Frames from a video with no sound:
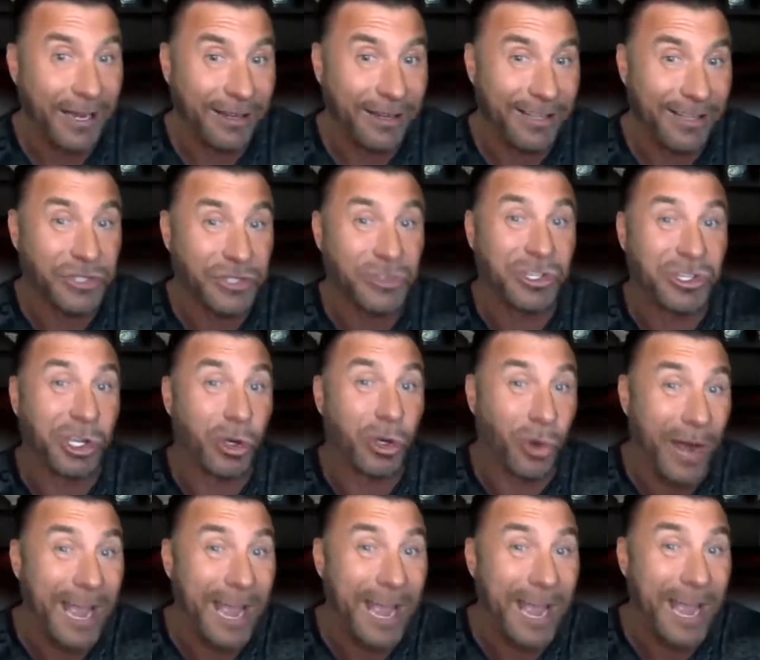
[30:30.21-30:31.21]
This is the
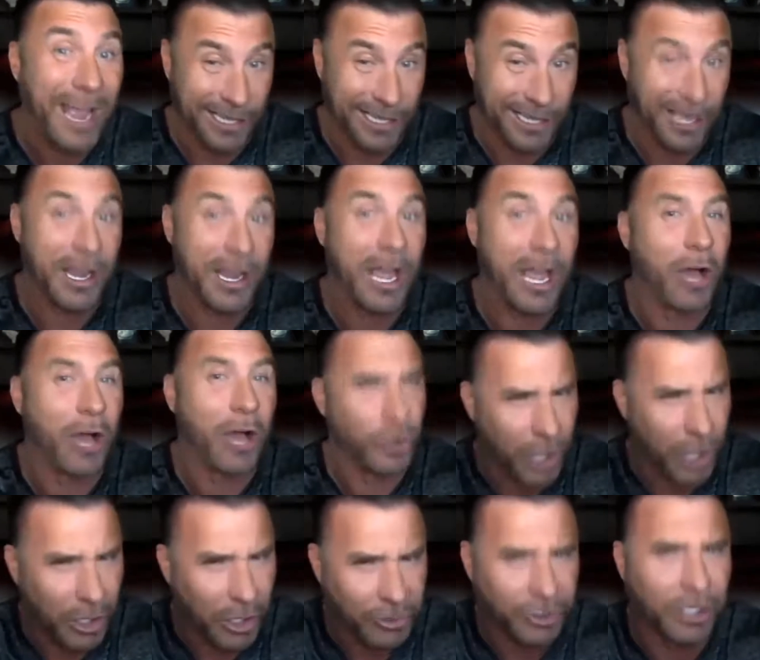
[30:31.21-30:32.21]
grandson now who's
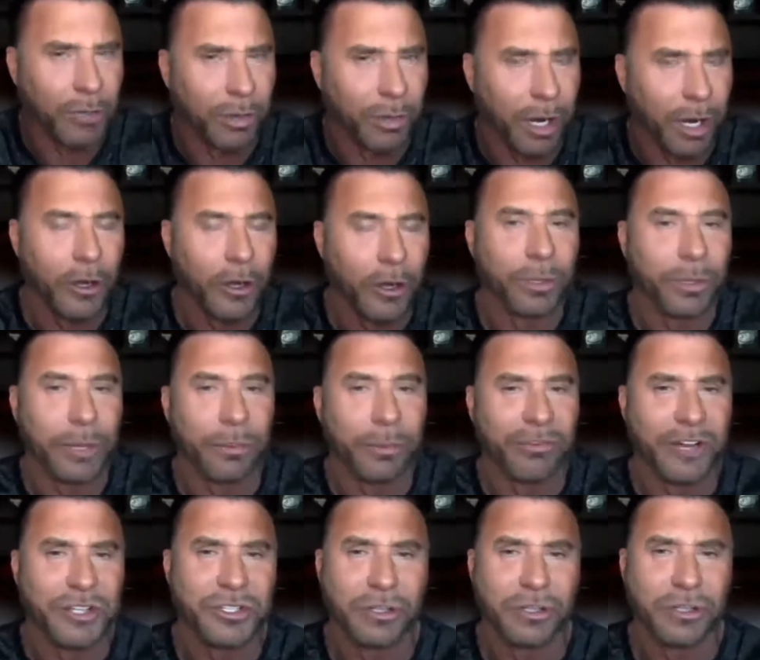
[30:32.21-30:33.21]
also going to probably go play
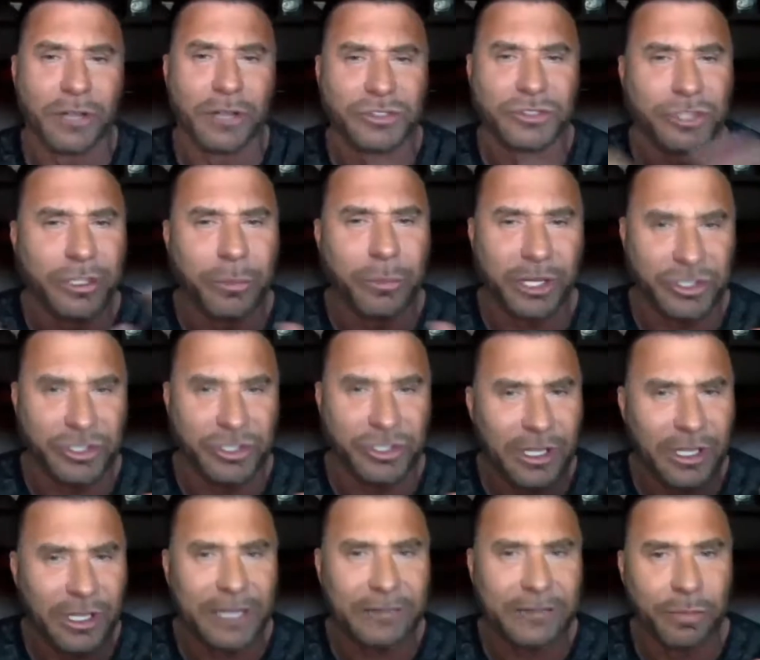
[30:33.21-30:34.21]
professional golf. So you can picture the
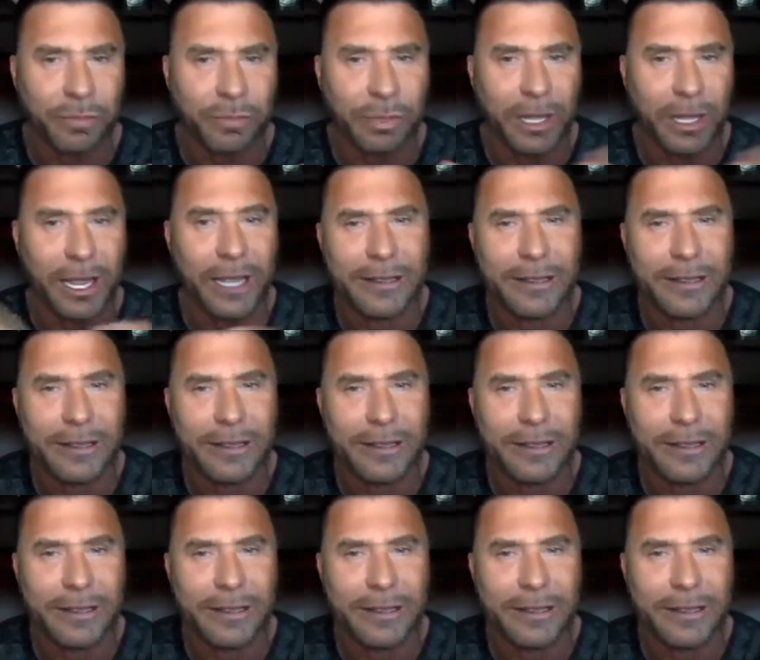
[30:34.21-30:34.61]
level of play.